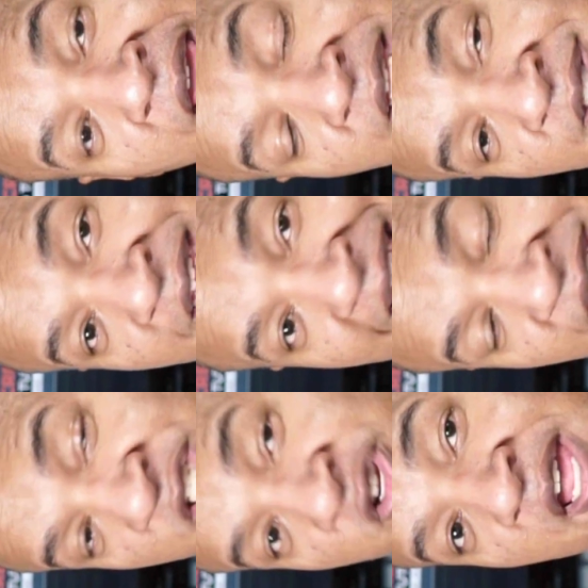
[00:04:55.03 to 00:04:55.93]
it
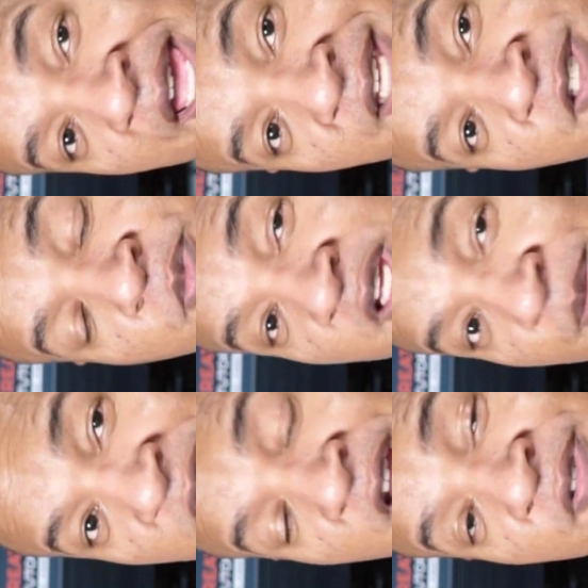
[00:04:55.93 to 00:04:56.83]
into a
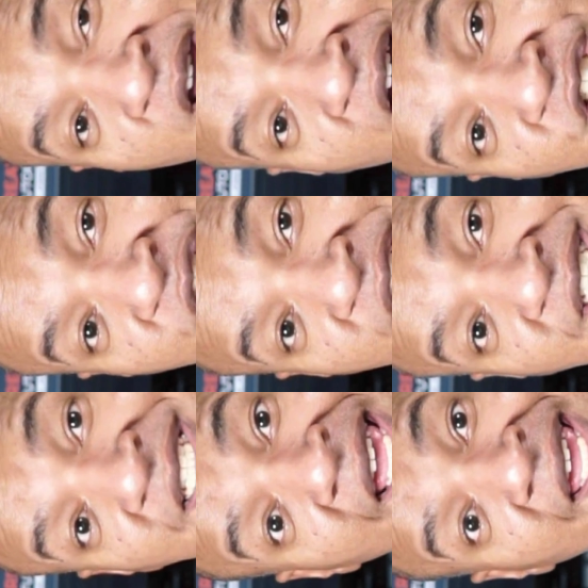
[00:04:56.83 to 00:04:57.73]
vertical video
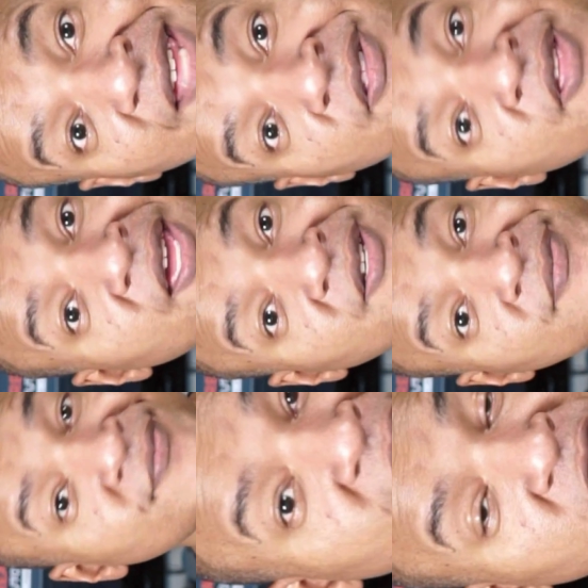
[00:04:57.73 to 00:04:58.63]
with the click
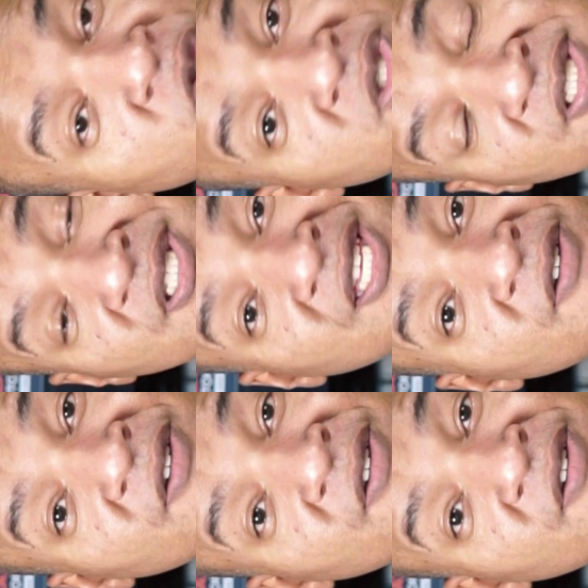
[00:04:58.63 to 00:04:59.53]
of a button.
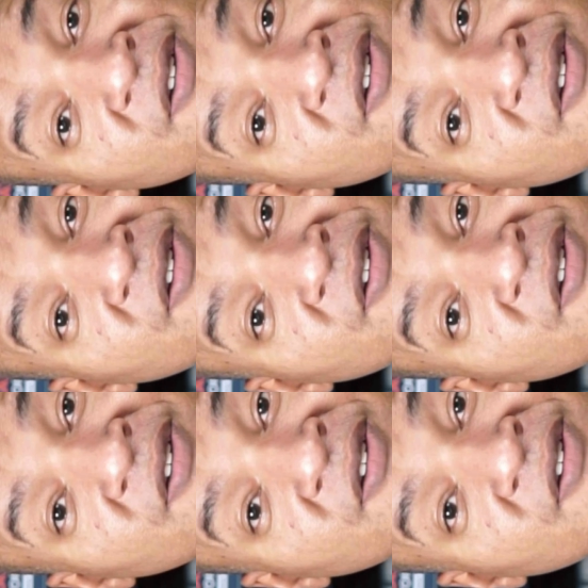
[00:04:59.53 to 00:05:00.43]
I'll go
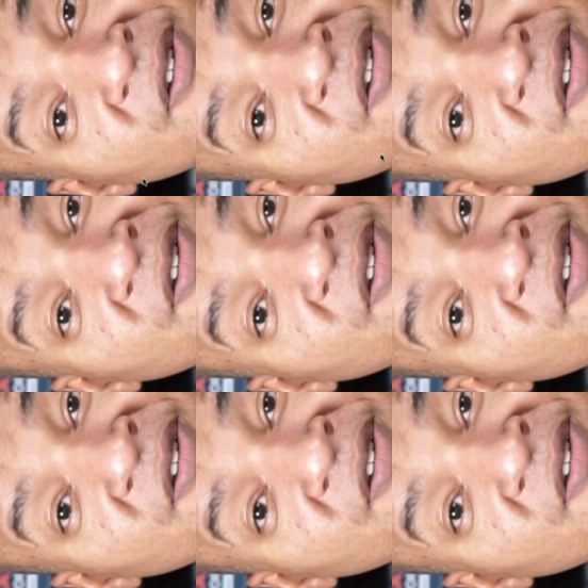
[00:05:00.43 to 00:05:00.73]
up to the top